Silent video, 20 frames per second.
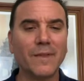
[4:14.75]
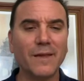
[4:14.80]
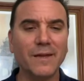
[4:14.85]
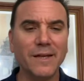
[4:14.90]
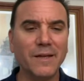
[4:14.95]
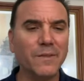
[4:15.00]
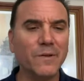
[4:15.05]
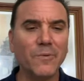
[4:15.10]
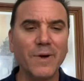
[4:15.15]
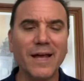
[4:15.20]

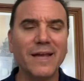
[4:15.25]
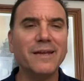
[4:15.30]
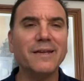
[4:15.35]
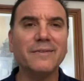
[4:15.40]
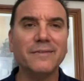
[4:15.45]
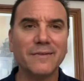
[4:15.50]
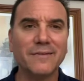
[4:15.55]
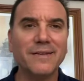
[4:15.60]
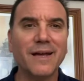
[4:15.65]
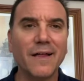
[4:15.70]
Either way,
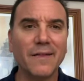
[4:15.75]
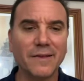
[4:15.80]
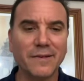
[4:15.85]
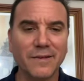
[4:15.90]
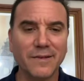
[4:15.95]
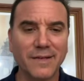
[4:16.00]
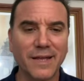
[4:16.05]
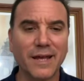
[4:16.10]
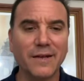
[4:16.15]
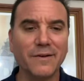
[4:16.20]
he's a solid
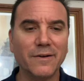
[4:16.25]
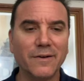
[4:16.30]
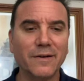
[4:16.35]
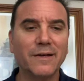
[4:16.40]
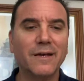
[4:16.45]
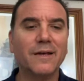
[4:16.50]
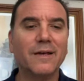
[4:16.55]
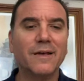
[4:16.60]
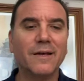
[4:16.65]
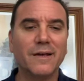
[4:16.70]
contender.
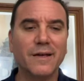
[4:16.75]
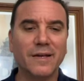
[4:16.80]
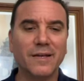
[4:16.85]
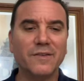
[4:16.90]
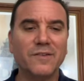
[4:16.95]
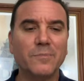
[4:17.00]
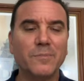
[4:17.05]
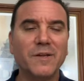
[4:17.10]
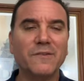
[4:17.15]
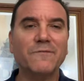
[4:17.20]

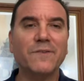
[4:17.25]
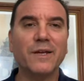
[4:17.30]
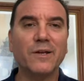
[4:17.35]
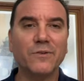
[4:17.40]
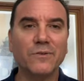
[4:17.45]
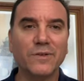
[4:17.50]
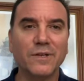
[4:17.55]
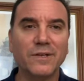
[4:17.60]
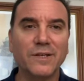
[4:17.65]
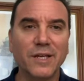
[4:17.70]
His speed
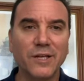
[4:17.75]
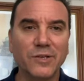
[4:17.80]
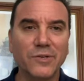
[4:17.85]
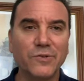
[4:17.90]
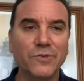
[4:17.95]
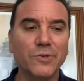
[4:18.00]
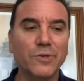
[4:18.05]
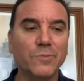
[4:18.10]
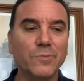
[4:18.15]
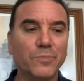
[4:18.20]
figures continue
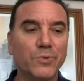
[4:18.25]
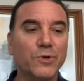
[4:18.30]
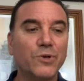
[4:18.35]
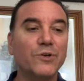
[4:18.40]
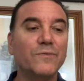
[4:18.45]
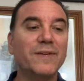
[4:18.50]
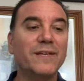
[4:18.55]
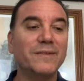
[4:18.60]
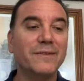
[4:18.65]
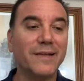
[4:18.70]
to
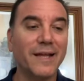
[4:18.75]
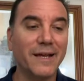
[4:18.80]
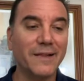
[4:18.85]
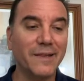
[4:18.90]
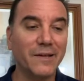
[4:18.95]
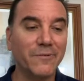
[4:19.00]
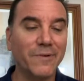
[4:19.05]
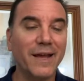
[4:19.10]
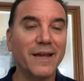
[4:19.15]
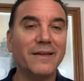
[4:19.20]
improve. He's
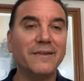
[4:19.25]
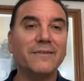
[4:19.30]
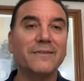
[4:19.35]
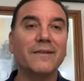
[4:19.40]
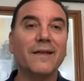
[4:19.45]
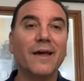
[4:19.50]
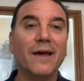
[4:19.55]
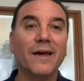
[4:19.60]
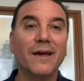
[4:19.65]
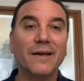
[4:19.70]
lightly raced,
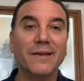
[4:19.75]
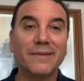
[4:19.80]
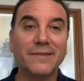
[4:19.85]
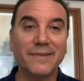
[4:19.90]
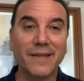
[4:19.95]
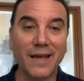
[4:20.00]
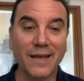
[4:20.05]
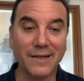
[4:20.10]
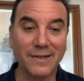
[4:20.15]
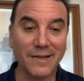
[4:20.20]

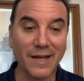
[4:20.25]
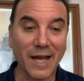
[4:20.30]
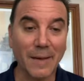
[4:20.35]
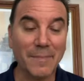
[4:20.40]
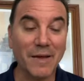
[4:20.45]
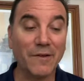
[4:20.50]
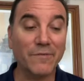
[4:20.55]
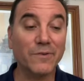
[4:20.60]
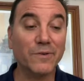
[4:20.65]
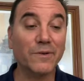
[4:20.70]
second time
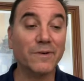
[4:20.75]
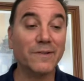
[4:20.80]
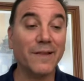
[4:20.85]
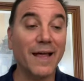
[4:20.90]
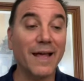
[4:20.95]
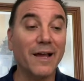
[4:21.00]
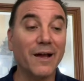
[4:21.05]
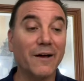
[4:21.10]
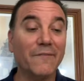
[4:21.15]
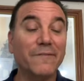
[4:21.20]
after a
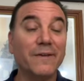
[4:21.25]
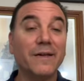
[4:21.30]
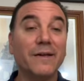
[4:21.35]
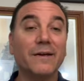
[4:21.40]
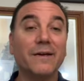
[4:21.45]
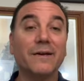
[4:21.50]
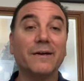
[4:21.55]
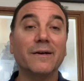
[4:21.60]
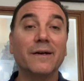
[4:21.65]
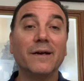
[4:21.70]
layoff
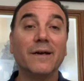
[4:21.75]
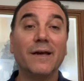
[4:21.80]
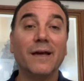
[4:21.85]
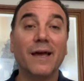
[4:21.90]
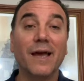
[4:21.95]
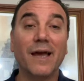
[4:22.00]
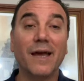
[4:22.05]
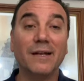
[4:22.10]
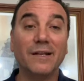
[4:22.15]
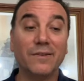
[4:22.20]
here,
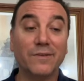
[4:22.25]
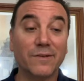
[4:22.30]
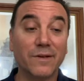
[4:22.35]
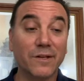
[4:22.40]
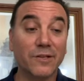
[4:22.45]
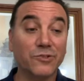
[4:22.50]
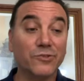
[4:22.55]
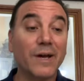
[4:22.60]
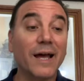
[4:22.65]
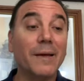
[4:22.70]
and he's going
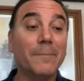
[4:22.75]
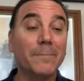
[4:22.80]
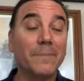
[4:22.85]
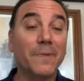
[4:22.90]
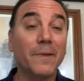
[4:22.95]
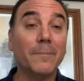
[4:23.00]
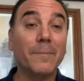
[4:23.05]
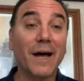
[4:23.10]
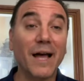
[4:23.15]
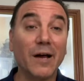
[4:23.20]
to try
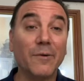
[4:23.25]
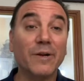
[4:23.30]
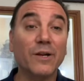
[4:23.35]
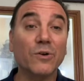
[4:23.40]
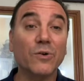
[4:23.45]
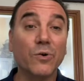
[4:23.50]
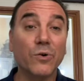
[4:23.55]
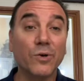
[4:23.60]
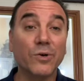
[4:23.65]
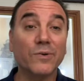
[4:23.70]
the mile and a
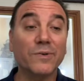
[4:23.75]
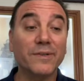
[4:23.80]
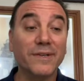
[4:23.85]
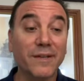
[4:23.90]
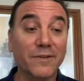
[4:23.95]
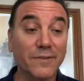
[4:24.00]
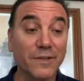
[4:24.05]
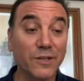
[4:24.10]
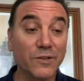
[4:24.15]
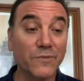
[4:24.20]
quarter
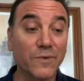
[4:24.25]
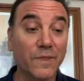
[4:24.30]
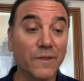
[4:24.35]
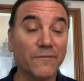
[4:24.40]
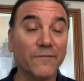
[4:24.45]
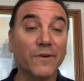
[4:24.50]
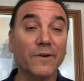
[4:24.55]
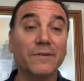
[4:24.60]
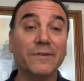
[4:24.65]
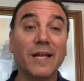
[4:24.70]
distance for the
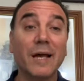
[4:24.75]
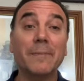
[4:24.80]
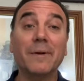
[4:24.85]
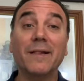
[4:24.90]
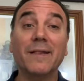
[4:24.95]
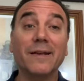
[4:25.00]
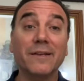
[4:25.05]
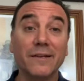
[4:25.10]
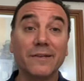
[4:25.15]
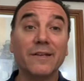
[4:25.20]
first time. And I
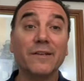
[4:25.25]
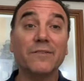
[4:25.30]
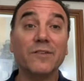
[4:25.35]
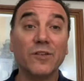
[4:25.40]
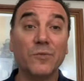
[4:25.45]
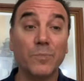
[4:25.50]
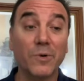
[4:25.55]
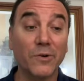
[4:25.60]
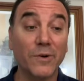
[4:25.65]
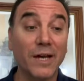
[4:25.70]
like the
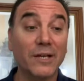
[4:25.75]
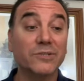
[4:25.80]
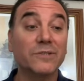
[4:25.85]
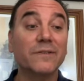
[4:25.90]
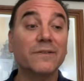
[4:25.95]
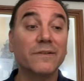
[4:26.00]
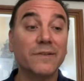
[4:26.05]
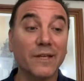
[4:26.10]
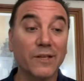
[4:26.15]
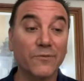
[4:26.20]
distance
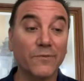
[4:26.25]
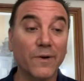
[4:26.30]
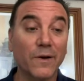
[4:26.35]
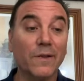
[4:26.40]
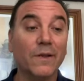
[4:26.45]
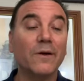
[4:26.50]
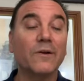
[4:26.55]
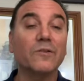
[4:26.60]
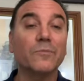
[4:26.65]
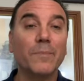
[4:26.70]
progression, 6
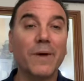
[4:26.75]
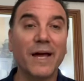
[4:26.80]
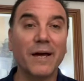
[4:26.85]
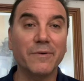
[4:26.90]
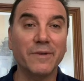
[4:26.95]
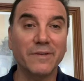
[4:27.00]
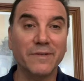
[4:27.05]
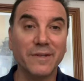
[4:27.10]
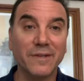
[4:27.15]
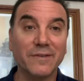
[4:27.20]
furlongs, mile
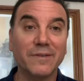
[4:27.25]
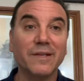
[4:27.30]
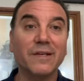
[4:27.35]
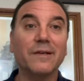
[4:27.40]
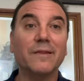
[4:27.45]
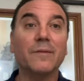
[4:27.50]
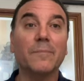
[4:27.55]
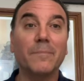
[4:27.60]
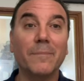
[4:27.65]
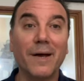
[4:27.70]
and a
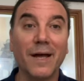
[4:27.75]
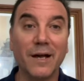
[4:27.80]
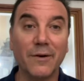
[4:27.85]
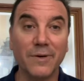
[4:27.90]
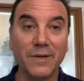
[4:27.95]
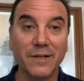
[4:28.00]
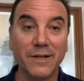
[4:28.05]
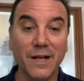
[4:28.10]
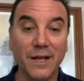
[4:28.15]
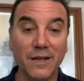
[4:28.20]
16th, mile
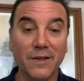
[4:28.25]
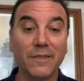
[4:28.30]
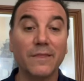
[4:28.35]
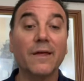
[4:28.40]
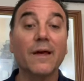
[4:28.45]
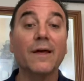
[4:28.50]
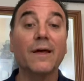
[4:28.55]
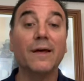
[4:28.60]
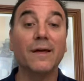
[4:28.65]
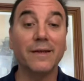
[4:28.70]
and an 8th,
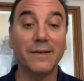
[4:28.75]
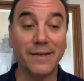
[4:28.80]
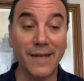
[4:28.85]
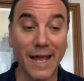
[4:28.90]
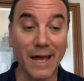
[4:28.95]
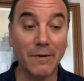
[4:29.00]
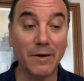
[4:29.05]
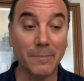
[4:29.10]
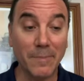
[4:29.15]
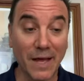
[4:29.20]

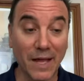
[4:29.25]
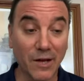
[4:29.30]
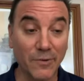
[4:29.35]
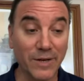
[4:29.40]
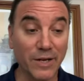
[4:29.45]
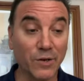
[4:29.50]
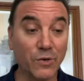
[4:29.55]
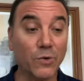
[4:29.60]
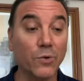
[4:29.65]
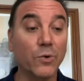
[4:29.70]
now a mile
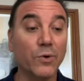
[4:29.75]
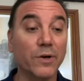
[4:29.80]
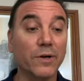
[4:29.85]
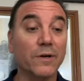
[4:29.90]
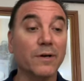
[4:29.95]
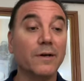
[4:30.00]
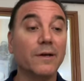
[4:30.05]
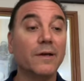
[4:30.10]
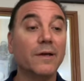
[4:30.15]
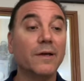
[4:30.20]
and a
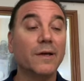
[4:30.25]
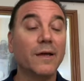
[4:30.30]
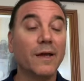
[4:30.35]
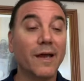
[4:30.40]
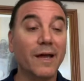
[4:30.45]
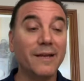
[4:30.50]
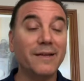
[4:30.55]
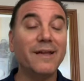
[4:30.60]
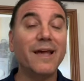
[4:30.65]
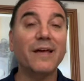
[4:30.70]
quarter.
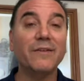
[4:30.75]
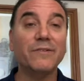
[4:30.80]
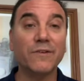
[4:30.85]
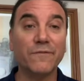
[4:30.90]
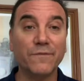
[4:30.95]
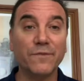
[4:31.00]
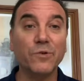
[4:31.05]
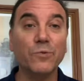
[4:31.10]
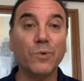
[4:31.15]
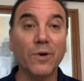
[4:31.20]
And he has a
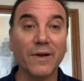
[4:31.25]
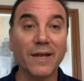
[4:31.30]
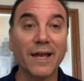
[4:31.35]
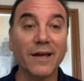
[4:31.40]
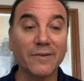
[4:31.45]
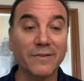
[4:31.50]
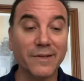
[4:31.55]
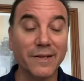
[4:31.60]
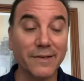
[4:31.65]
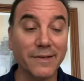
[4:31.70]
few
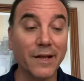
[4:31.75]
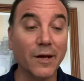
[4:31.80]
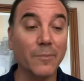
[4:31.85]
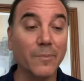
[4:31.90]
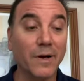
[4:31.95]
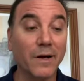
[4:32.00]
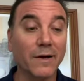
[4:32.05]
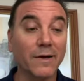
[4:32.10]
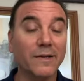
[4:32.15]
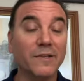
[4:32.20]
workouts at Del
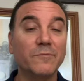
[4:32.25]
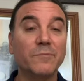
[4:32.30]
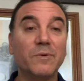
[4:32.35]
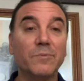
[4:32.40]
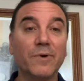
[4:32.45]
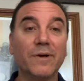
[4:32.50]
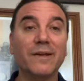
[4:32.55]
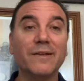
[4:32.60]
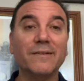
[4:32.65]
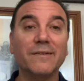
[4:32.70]
Mar. He's been
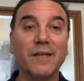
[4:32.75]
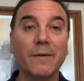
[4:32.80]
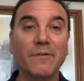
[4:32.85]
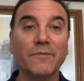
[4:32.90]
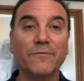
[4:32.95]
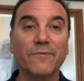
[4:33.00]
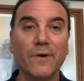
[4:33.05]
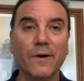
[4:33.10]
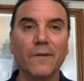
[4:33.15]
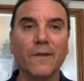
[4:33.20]
working 7
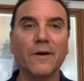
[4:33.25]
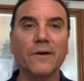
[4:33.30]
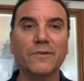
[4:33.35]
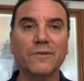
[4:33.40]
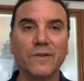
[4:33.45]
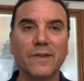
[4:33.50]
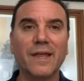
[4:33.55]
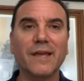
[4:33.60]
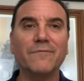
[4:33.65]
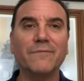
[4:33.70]
furlongs,
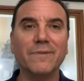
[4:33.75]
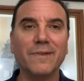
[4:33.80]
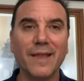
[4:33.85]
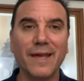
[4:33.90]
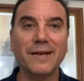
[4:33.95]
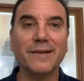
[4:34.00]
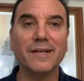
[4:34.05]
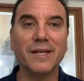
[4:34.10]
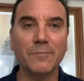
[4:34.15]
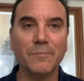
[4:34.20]
so they've
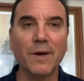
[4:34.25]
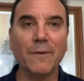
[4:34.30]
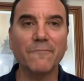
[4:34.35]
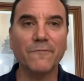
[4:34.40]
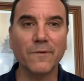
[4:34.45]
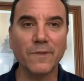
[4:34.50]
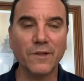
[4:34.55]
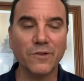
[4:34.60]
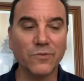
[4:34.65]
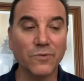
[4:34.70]
legged him up
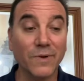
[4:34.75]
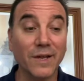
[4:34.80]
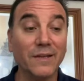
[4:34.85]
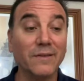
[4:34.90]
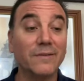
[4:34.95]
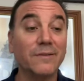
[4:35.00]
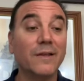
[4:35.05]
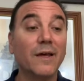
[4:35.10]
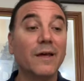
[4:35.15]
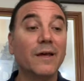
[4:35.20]
for this
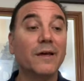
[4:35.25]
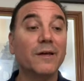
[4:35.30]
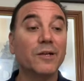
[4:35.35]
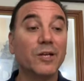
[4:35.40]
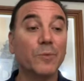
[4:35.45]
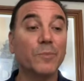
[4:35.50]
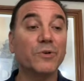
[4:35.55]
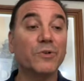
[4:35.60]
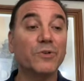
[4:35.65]
race. Number